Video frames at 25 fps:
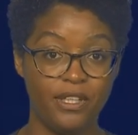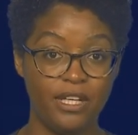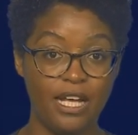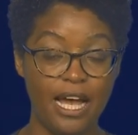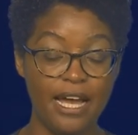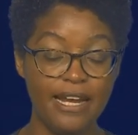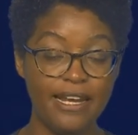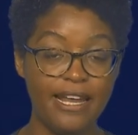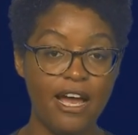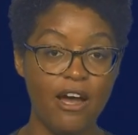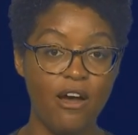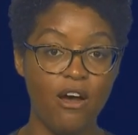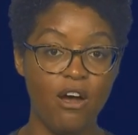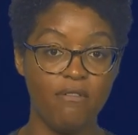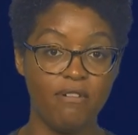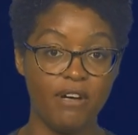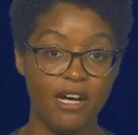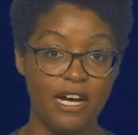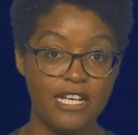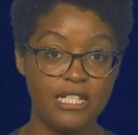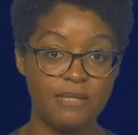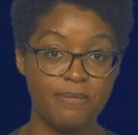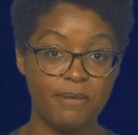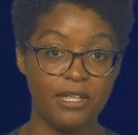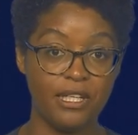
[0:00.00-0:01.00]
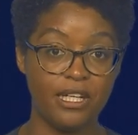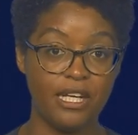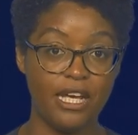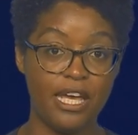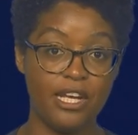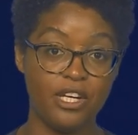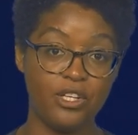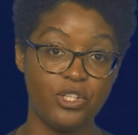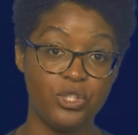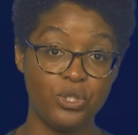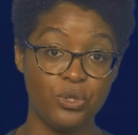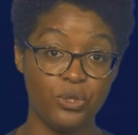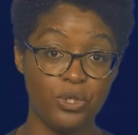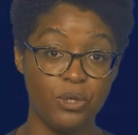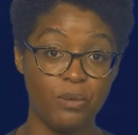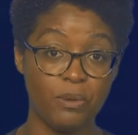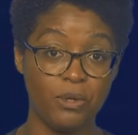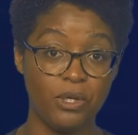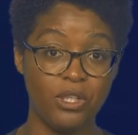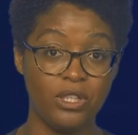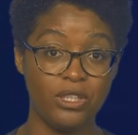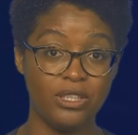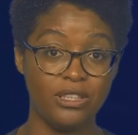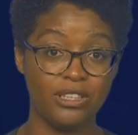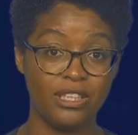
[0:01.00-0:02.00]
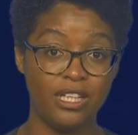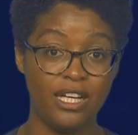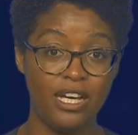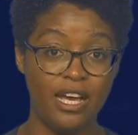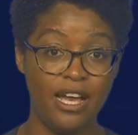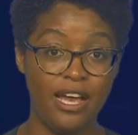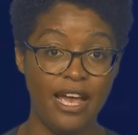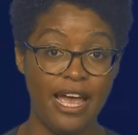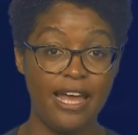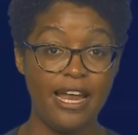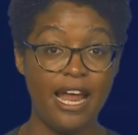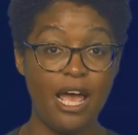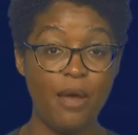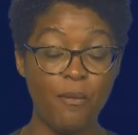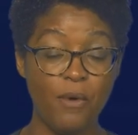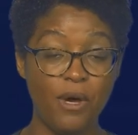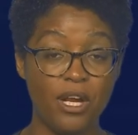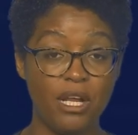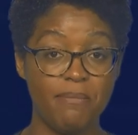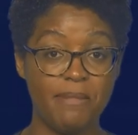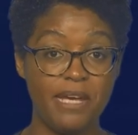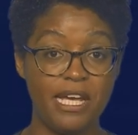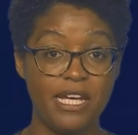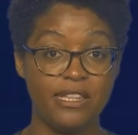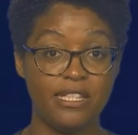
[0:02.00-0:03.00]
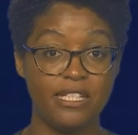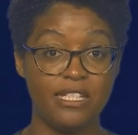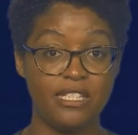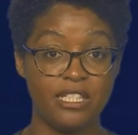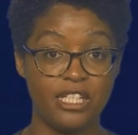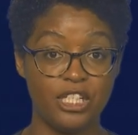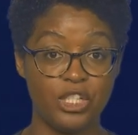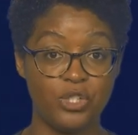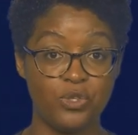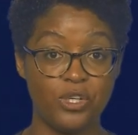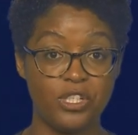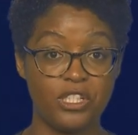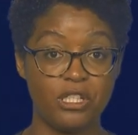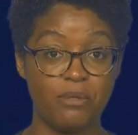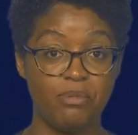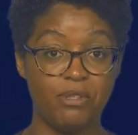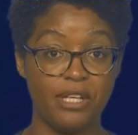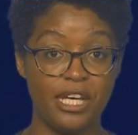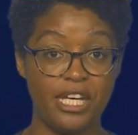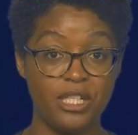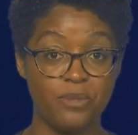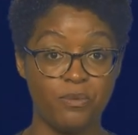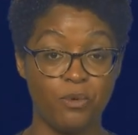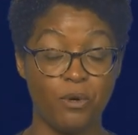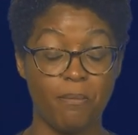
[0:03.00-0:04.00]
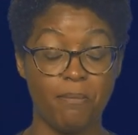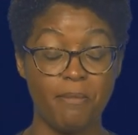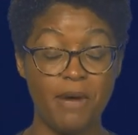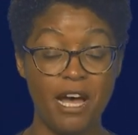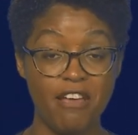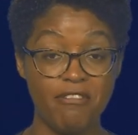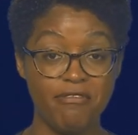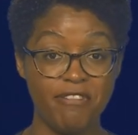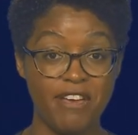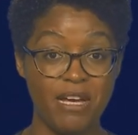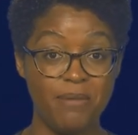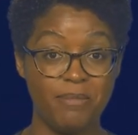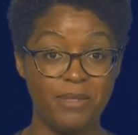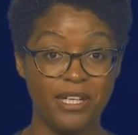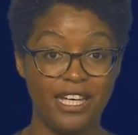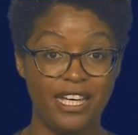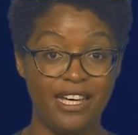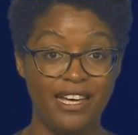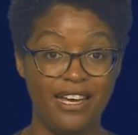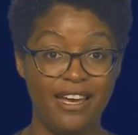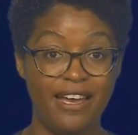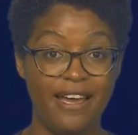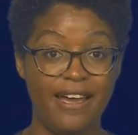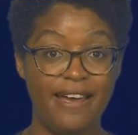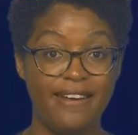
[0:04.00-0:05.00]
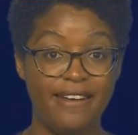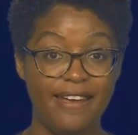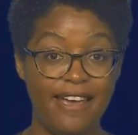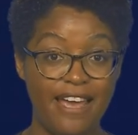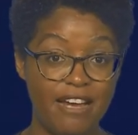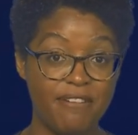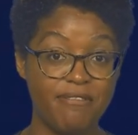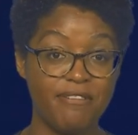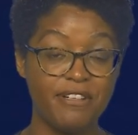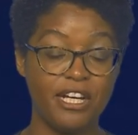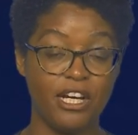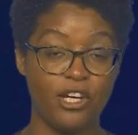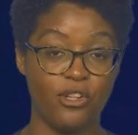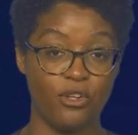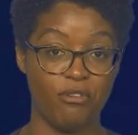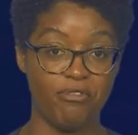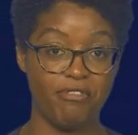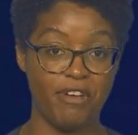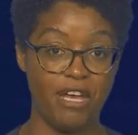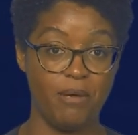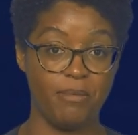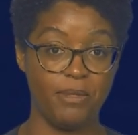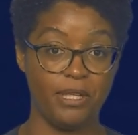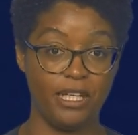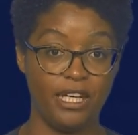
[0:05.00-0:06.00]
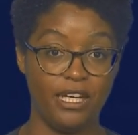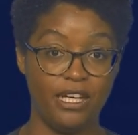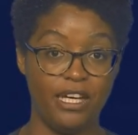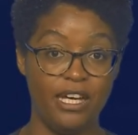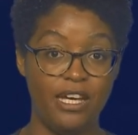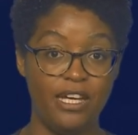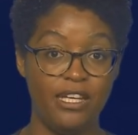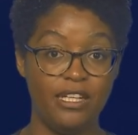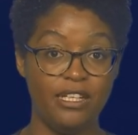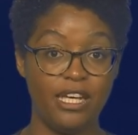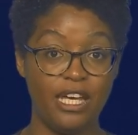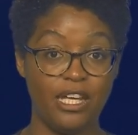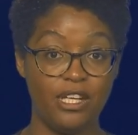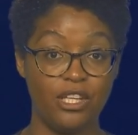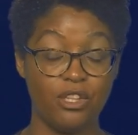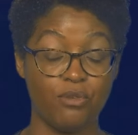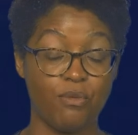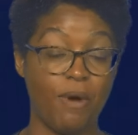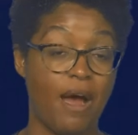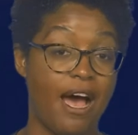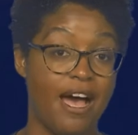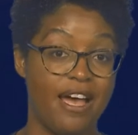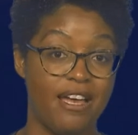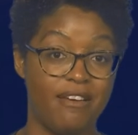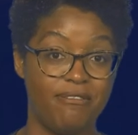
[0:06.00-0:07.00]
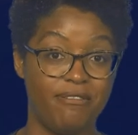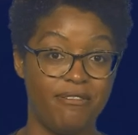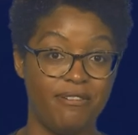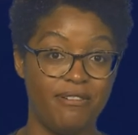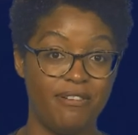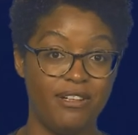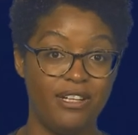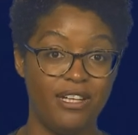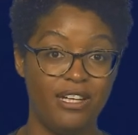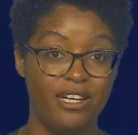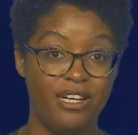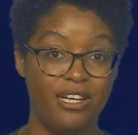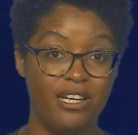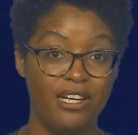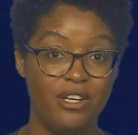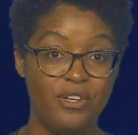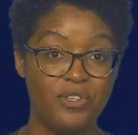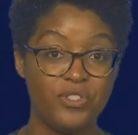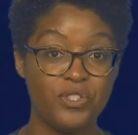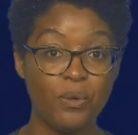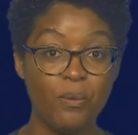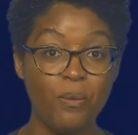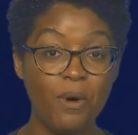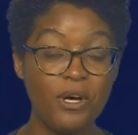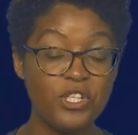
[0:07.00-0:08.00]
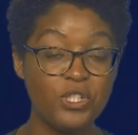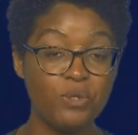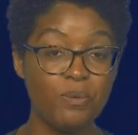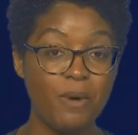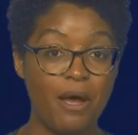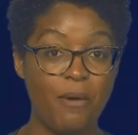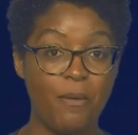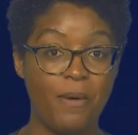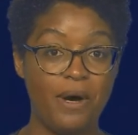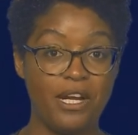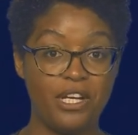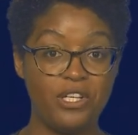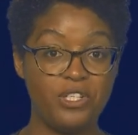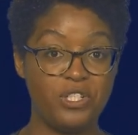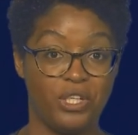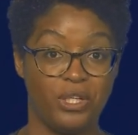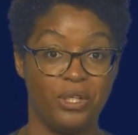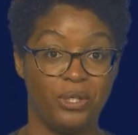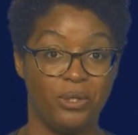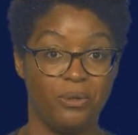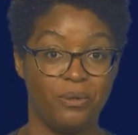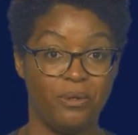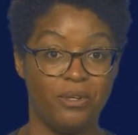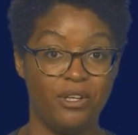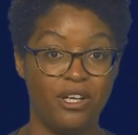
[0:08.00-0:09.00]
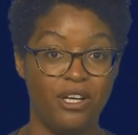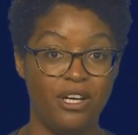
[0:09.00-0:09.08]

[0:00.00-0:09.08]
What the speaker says: I now have a husband and a 2-year-old, and I want to make this district a place where my family and every other family can thrive. So what do I want to do?